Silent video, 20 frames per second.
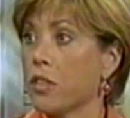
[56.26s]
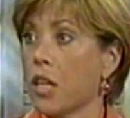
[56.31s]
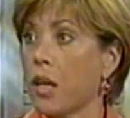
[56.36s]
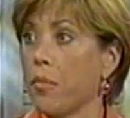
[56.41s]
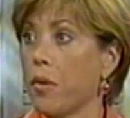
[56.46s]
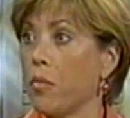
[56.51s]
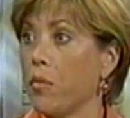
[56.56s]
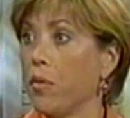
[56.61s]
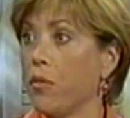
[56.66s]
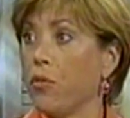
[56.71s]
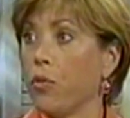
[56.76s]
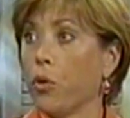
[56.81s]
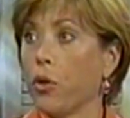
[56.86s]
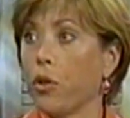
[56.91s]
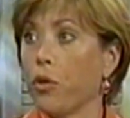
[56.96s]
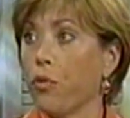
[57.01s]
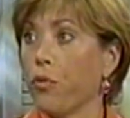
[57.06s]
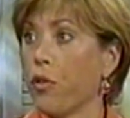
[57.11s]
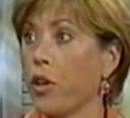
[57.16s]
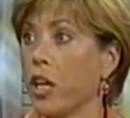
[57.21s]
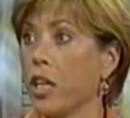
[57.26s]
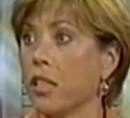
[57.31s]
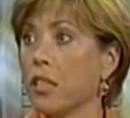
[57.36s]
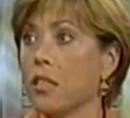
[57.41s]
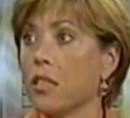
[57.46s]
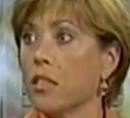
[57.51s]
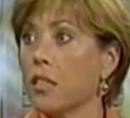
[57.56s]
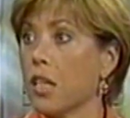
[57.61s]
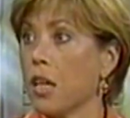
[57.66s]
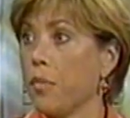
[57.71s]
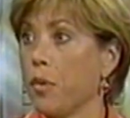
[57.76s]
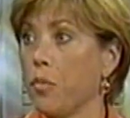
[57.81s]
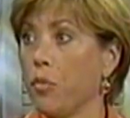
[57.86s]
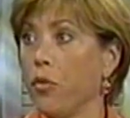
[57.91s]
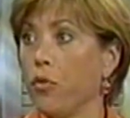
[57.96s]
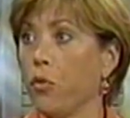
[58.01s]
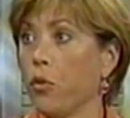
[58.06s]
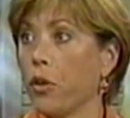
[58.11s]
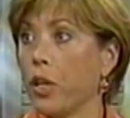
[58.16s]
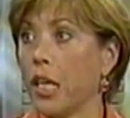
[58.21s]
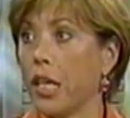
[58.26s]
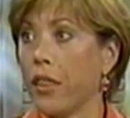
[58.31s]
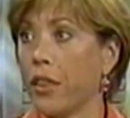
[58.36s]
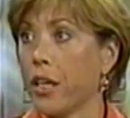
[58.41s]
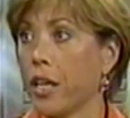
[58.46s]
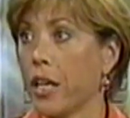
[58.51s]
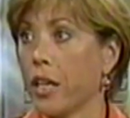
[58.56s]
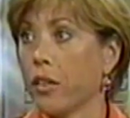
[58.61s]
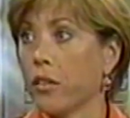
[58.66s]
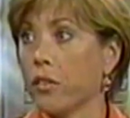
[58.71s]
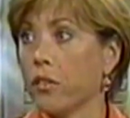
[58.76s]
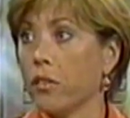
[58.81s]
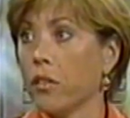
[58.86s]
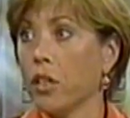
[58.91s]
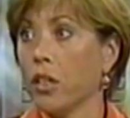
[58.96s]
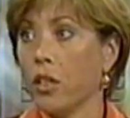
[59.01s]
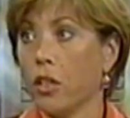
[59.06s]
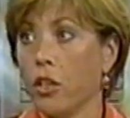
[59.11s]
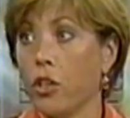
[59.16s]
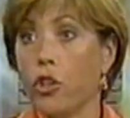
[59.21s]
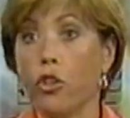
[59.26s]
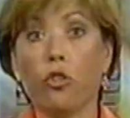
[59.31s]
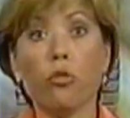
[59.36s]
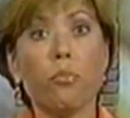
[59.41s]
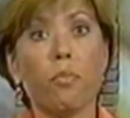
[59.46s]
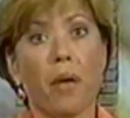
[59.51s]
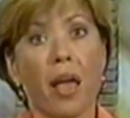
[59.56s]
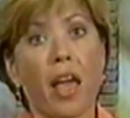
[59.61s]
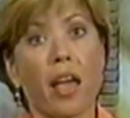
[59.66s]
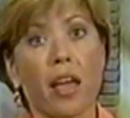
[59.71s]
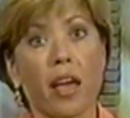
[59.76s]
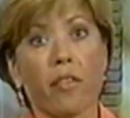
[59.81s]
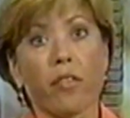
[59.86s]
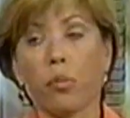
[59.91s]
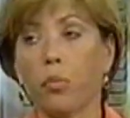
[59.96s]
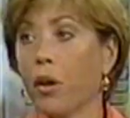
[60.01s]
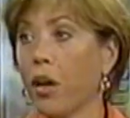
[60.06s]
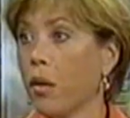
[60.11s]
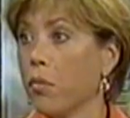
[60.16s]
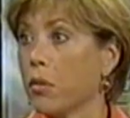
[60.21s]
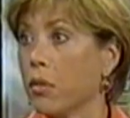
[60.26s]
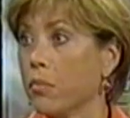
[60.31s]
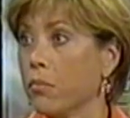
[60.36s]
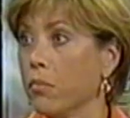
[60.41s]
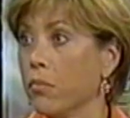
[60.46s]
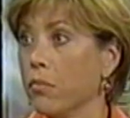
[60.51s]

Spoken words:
it's coming before their friends, it's coming before anything else, you may have a problem.